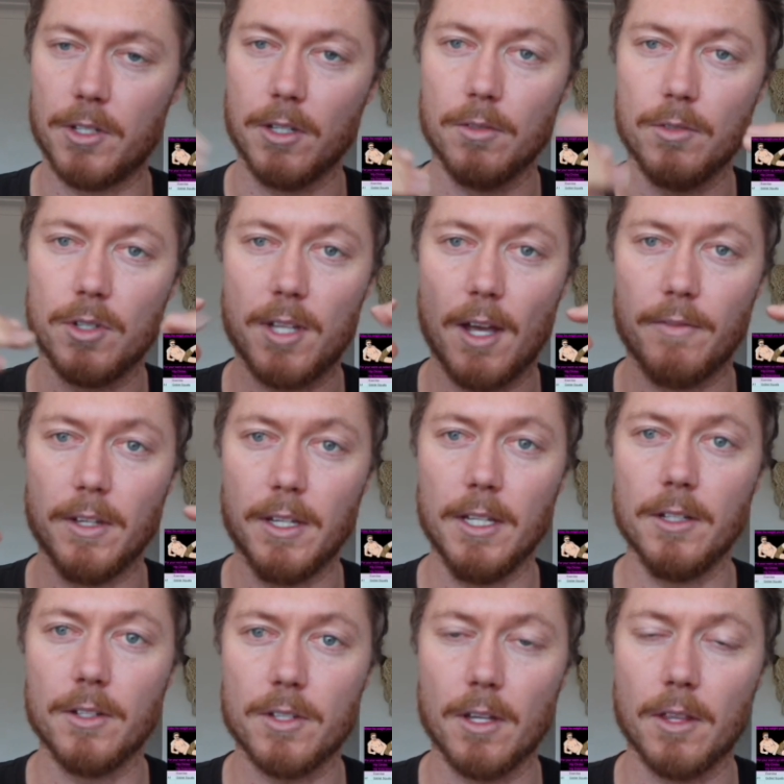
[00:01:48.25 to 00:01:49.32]
So you'll just have your
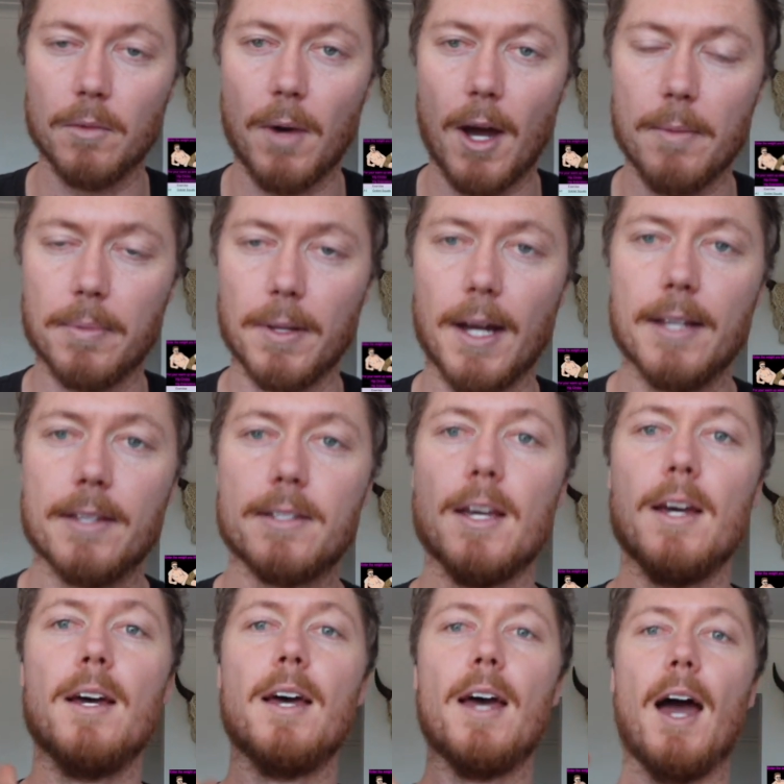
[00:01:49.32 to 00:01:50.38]
heels on the weight plates,
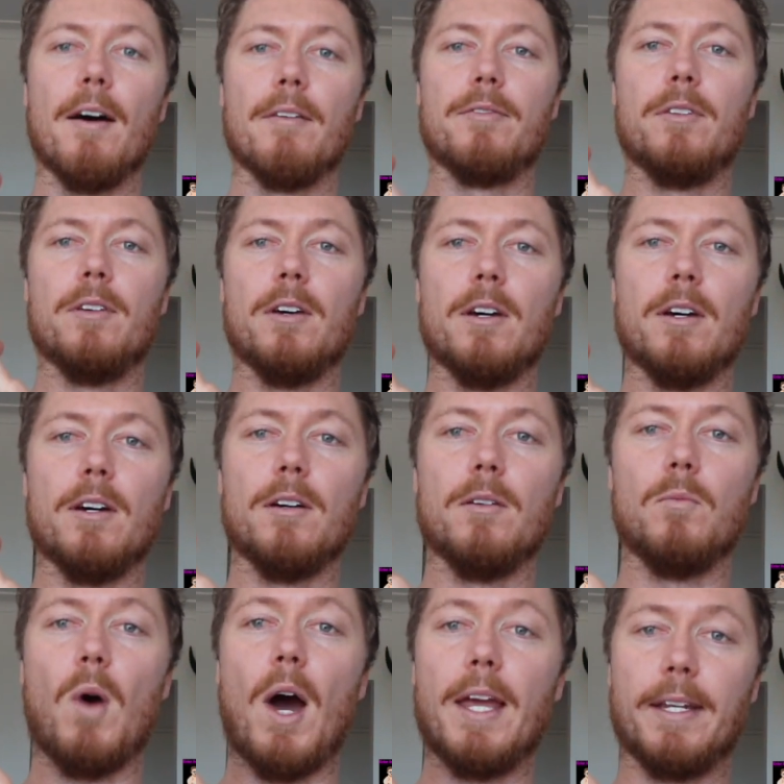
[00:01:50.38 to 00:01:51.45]
have
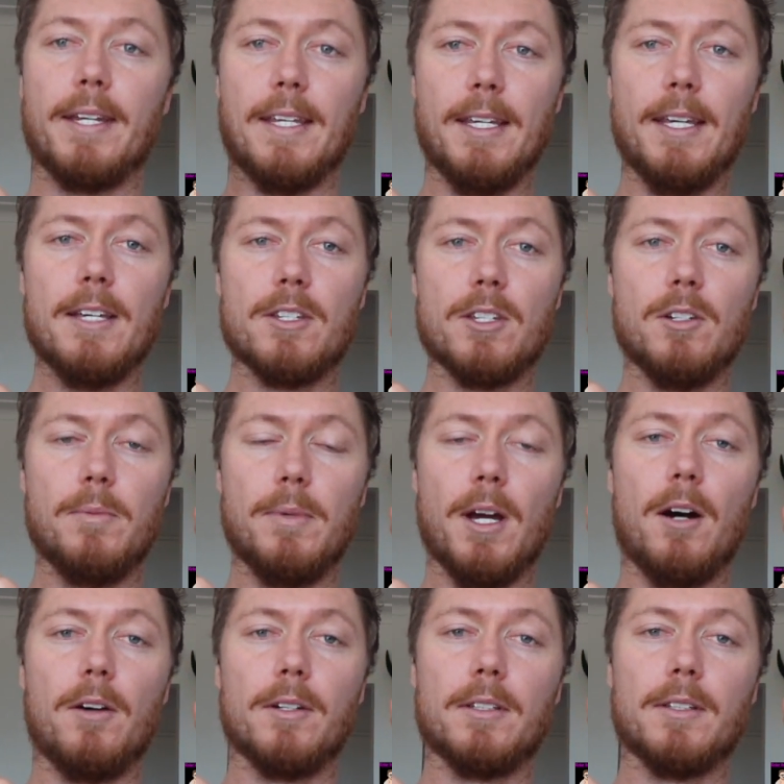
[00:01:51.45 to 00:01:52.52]
the weight here, so you'll be
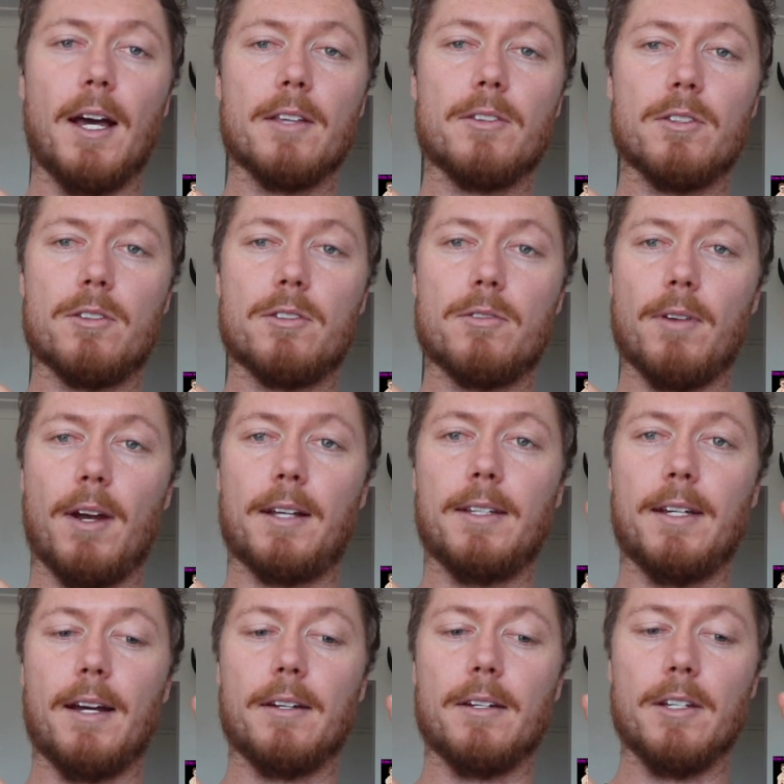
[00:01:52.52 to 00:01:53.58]
holding that just
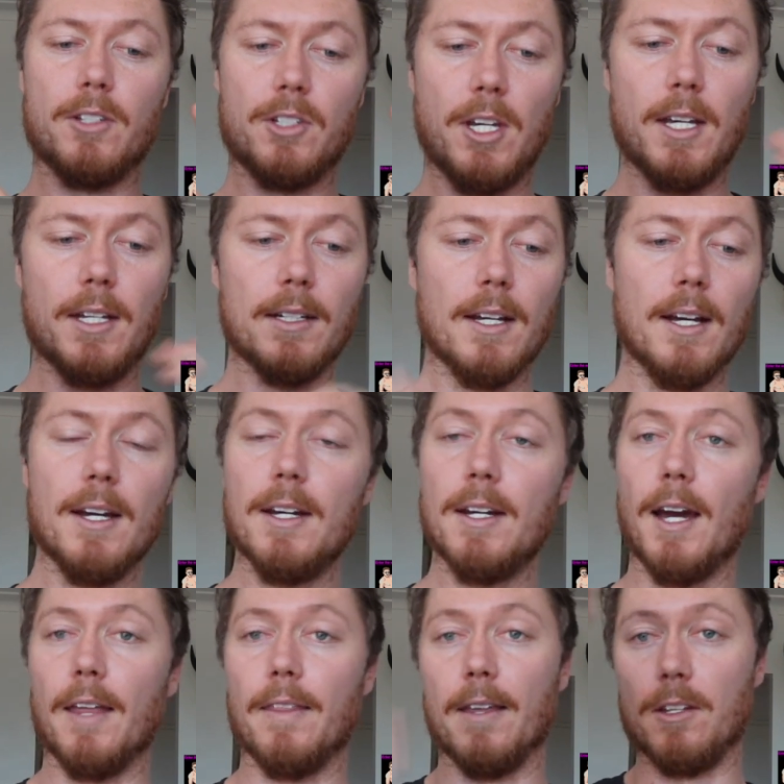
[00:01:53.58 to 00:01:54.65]
directly under your chin,
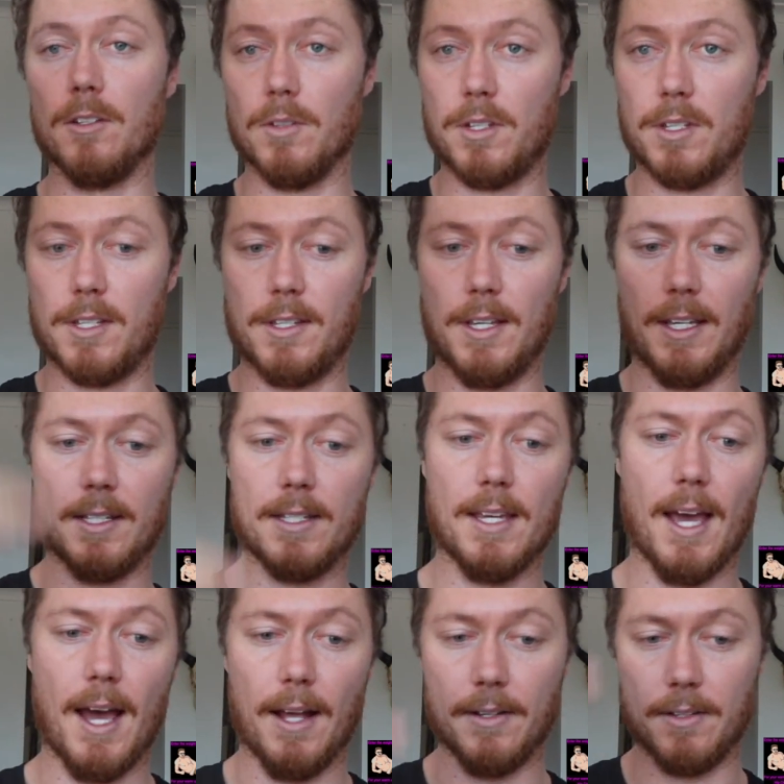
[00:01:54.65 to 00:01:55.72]
and then you'll sink
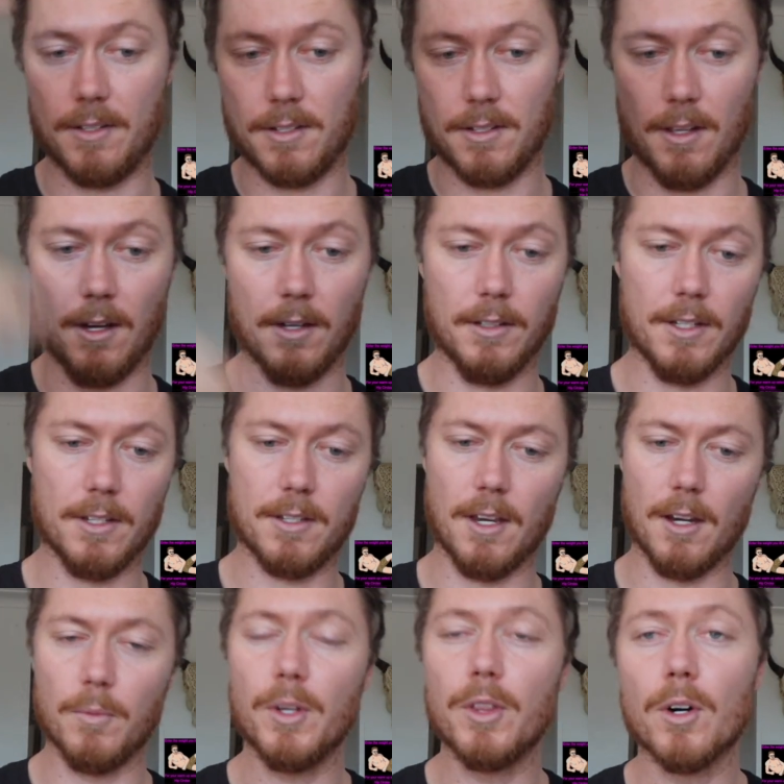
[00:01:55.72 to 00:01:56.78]
down slowly.
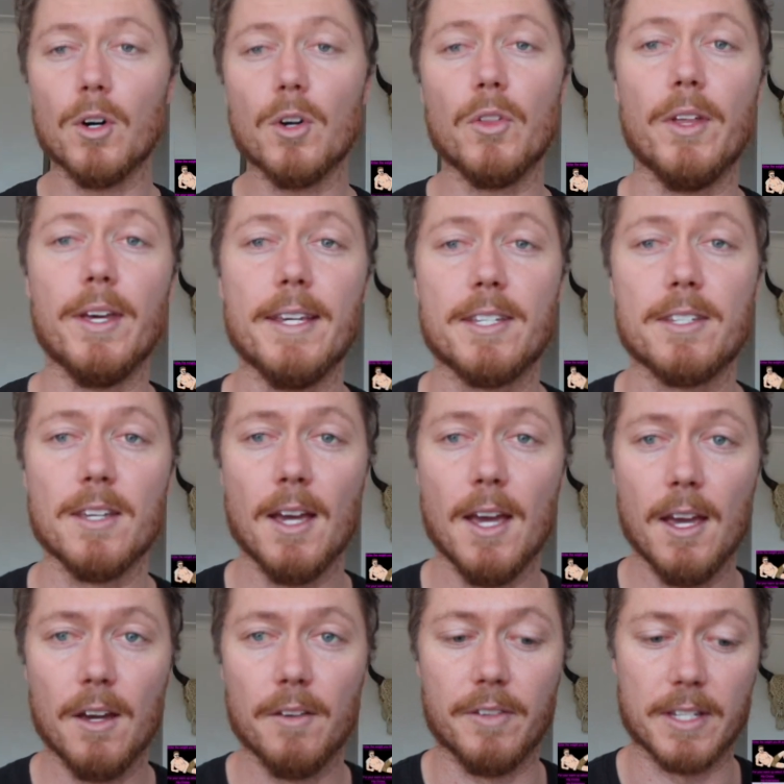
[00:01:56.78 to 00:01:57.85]
So with all this,
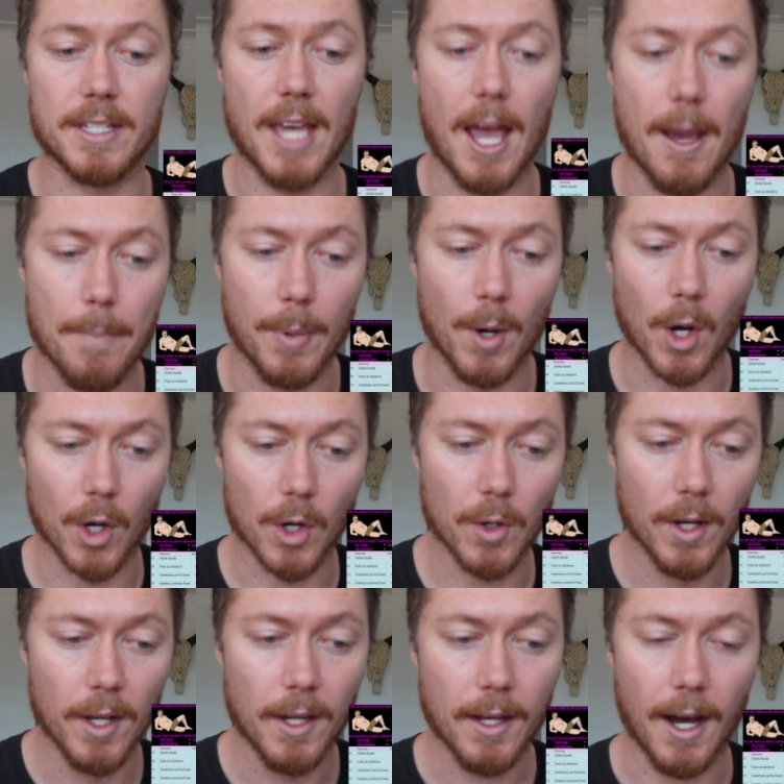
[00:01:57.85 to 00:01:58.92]
for
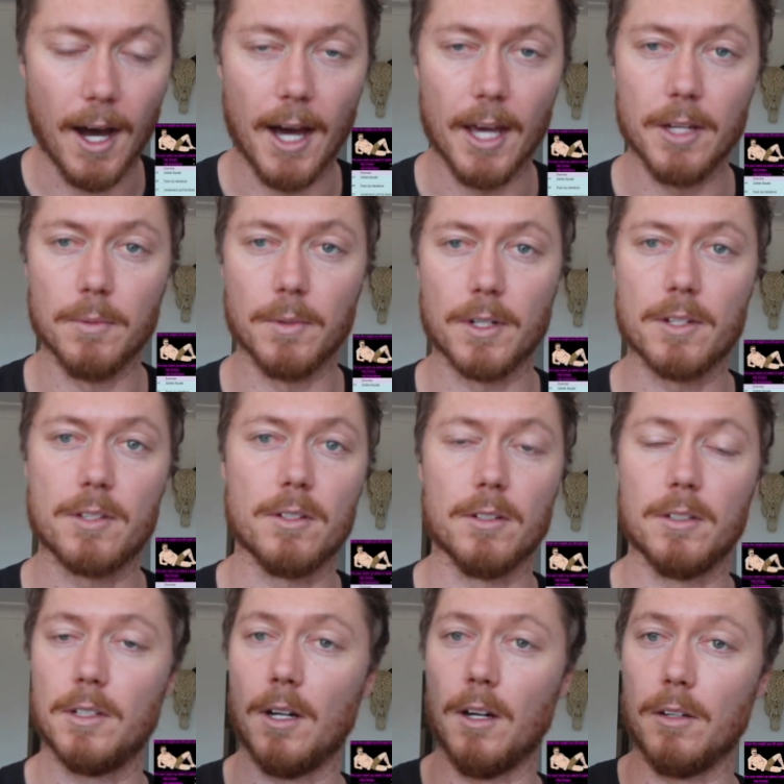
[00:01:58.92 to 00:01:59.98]
tempo, you want to
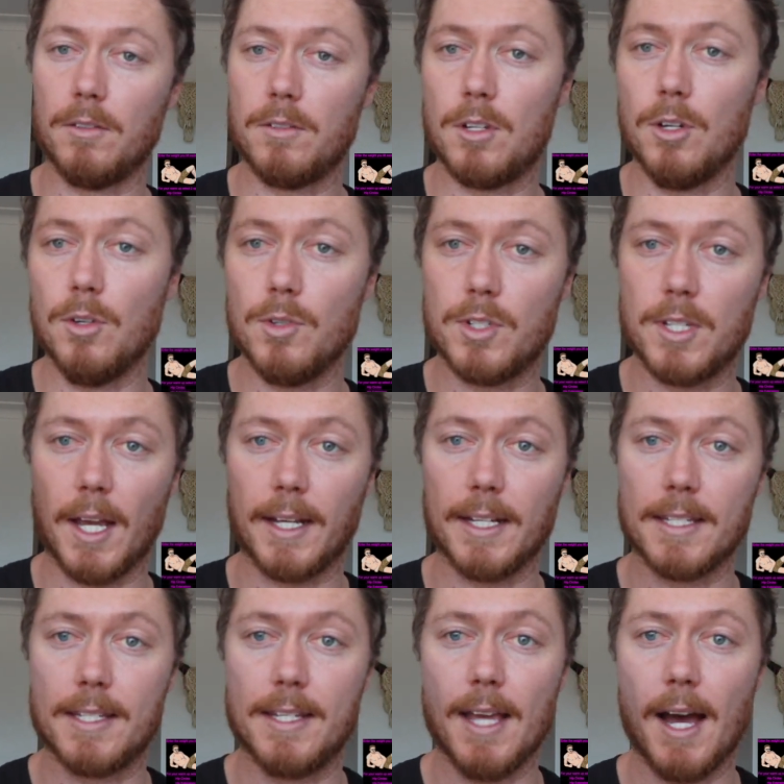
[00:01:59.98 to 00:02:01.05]
sort of go 2
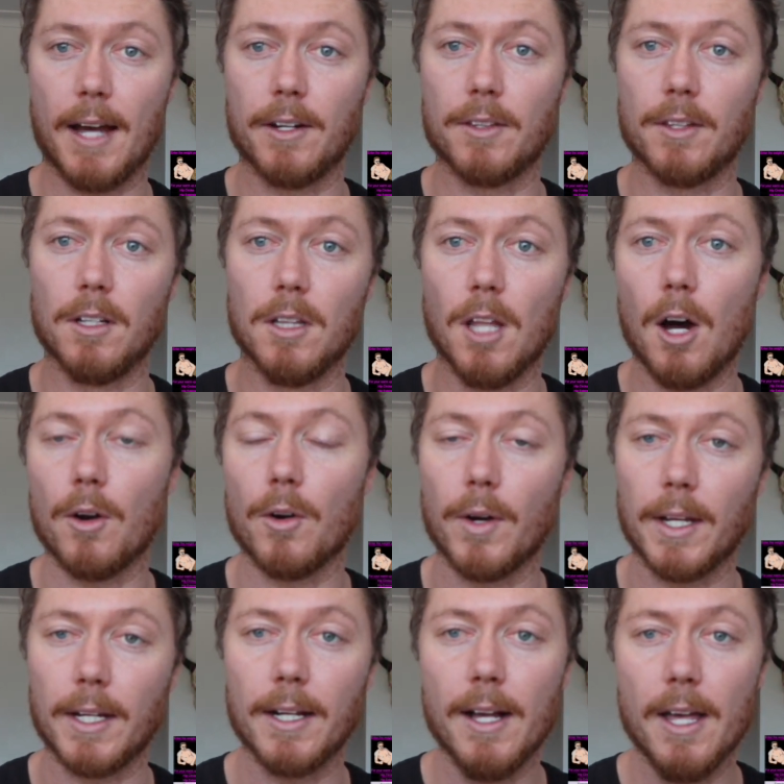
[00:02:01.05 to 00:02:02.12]
seconds down on the
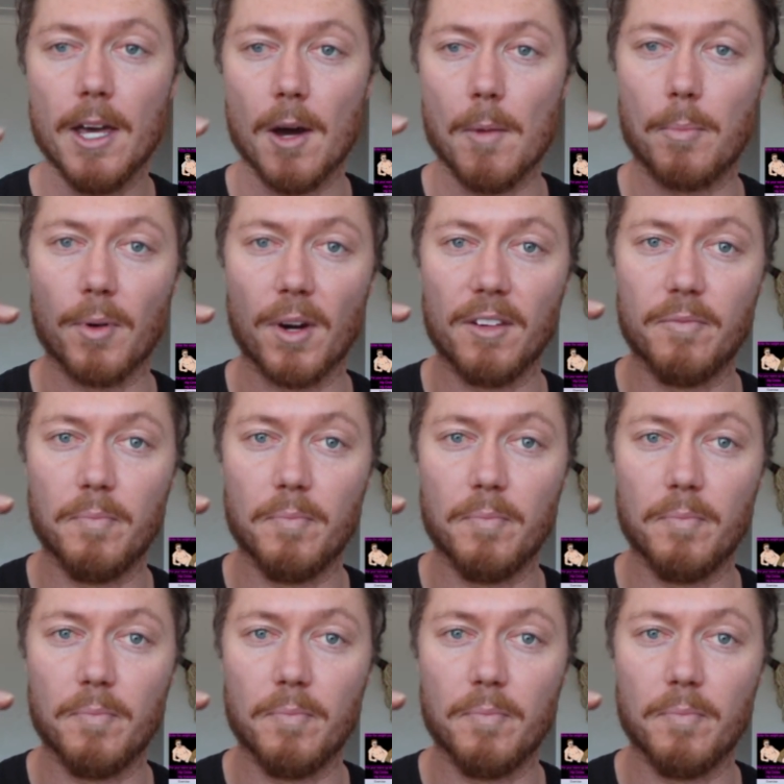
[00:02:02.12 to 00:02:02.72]
lowering, a brief